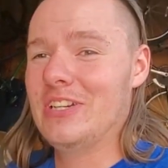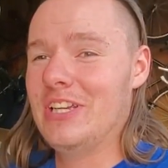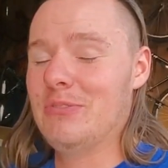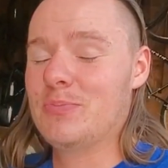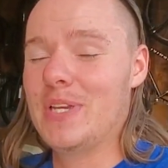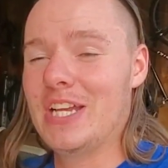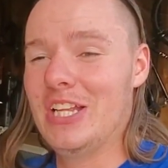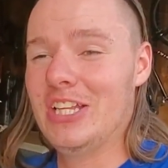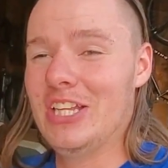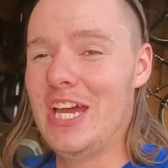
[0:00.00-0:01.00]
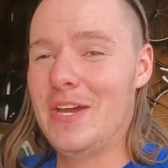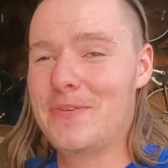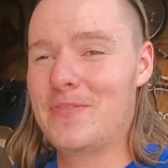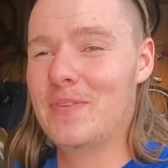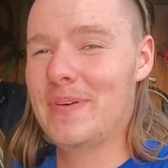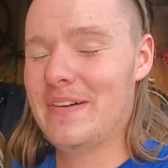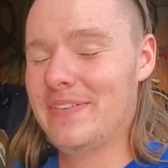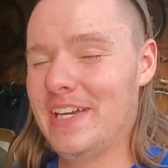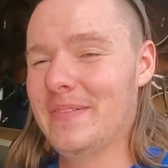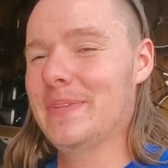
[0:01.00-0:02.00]
He was being a little loud for my
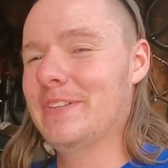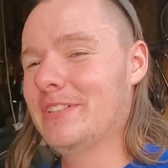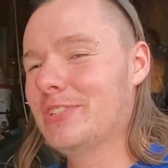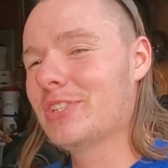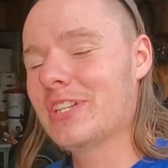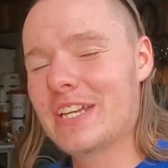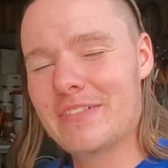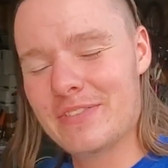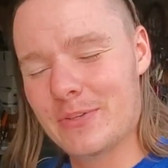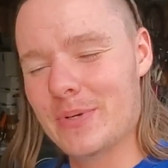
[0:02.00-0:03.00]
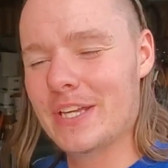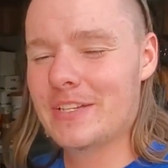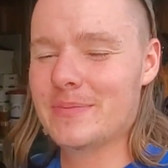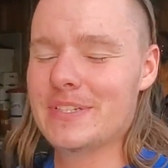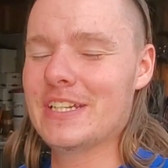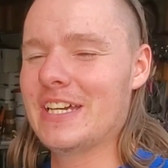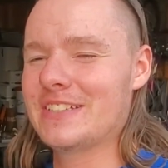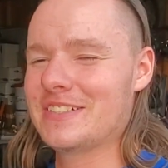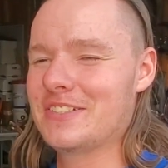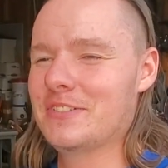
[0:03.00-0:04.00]
family. We should have definitely waited and been
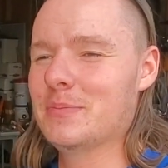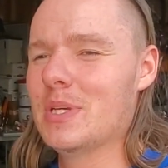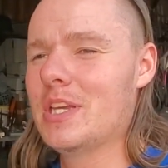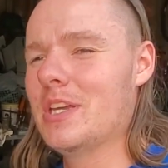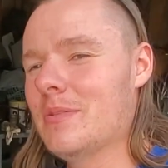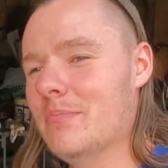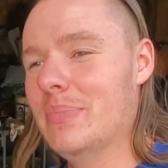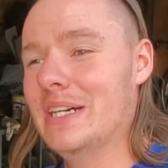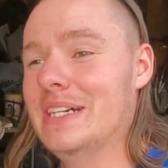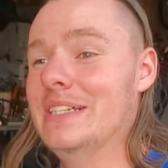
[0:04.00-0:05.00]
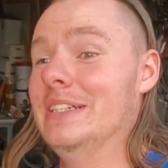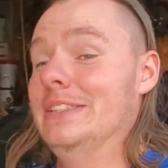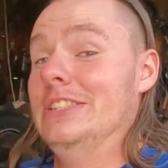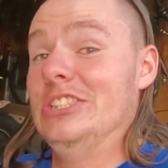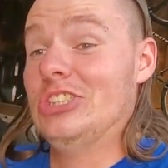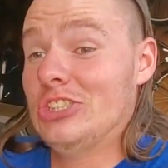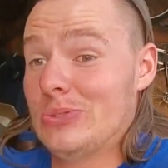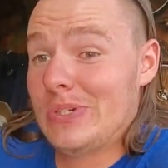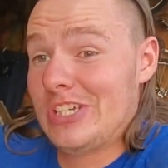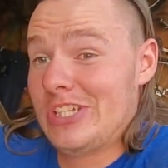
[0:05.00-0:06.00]
nicer to him. But,
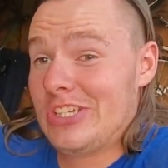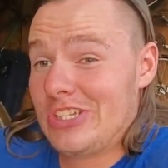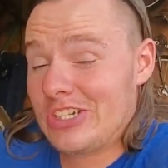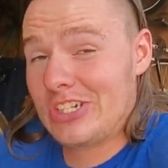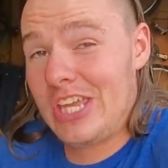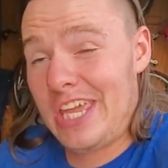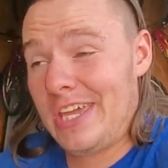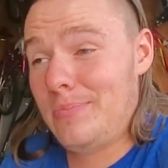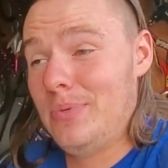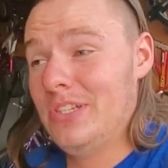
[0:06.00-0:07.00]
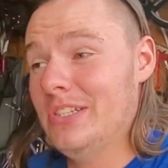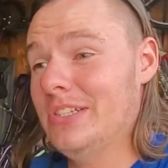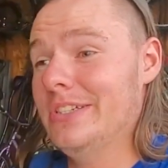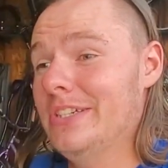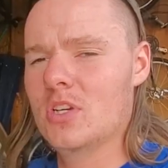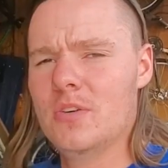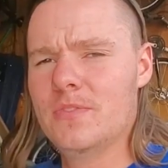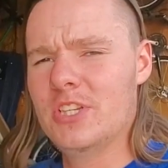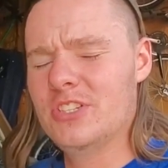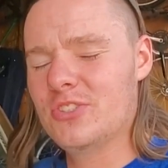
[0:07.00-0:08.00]
well, it's already happened.
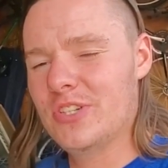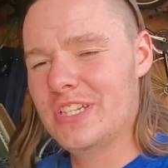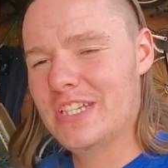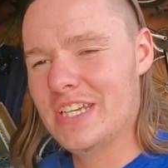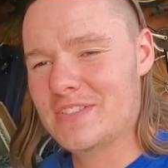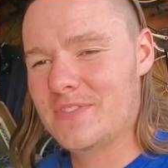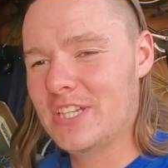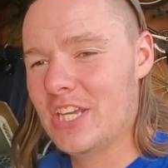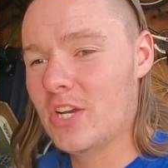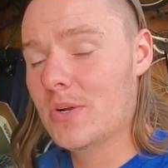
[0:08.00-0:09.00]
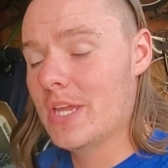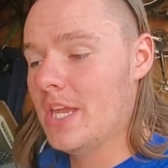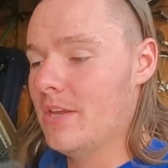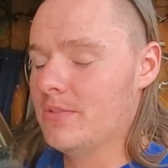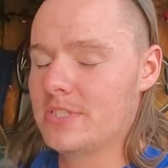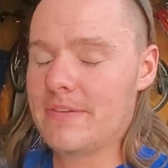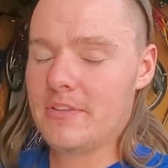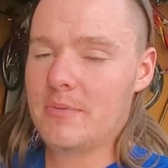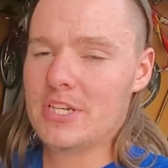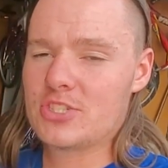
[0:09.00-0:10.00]
Hopefully, you enjoyed today's video. It was
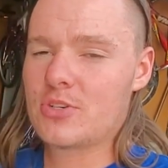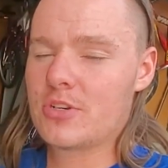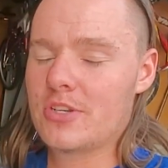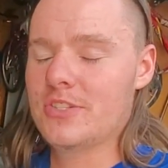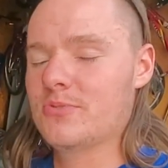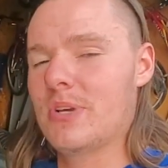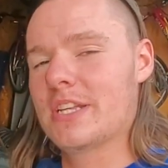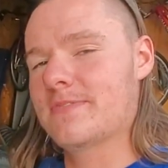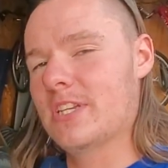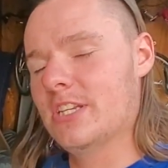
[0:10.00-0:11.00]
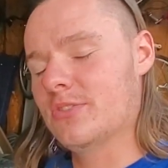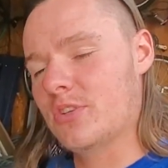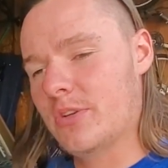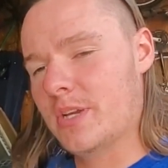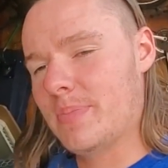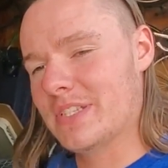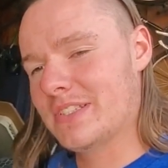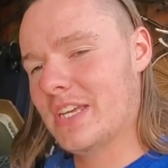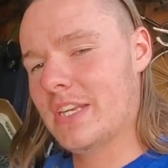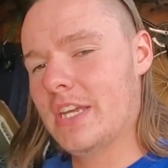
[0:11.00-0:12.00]
definitely much shorter. This is why its video is going up on
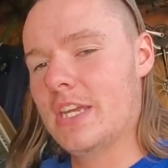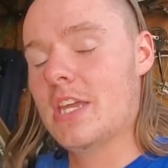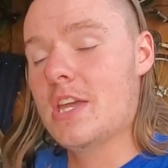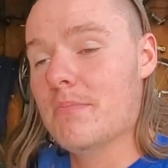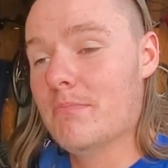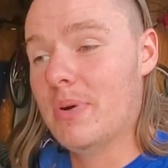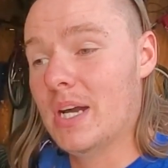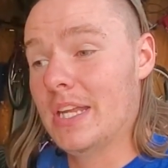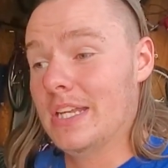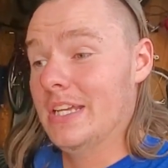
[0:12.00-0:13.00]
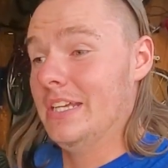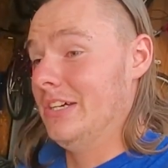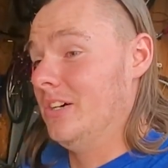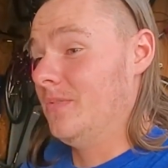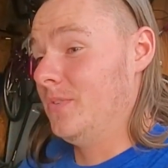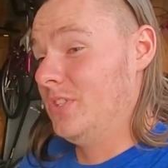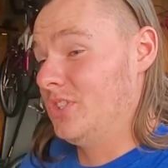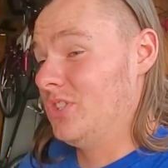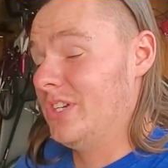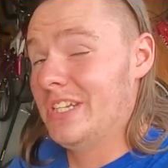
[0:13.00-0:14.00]
Sunday. But, hopefully you
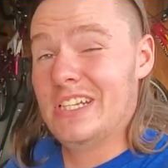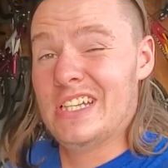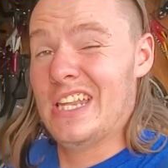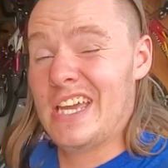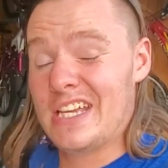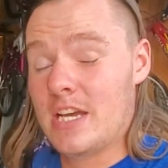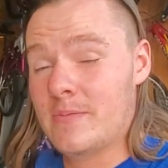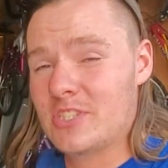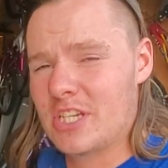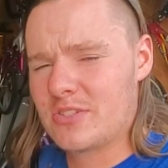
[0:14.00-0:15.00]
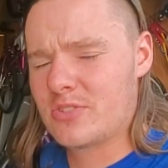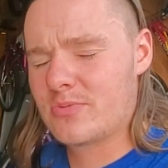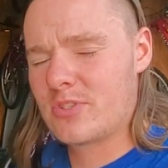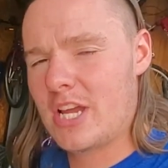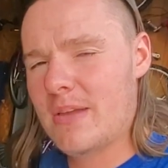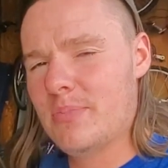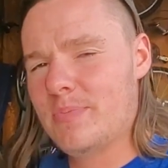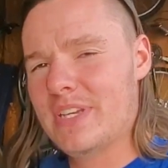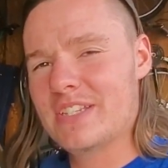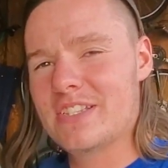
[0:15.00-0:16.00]
enjoyed. Like, comment, share, subscribe. But
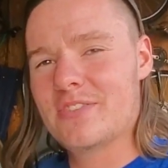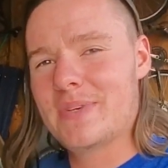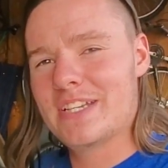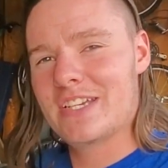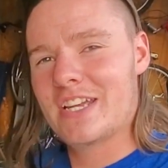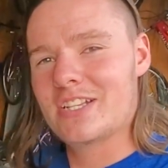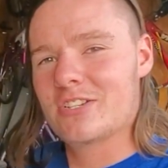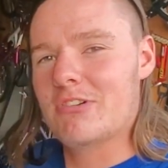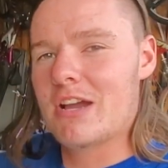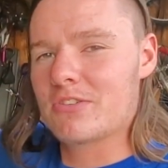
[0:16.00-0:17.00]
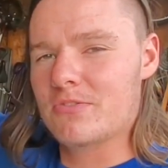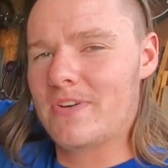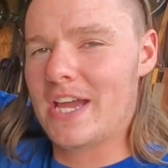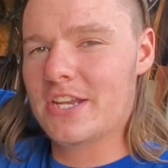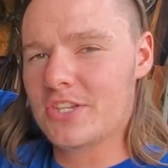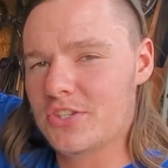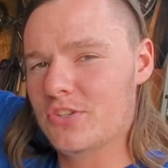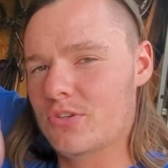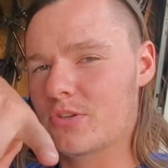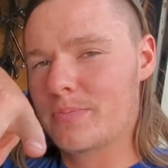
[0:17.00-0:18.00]
biggest thing with my channel, go out and go find
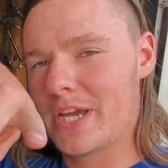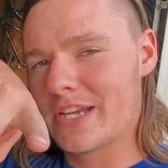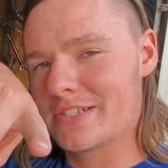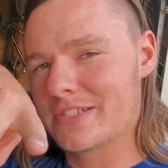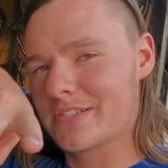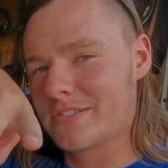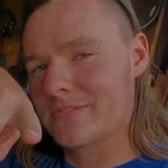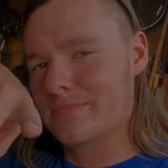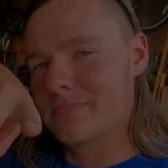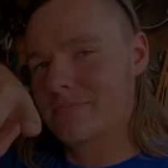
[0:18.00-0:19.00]
your passions.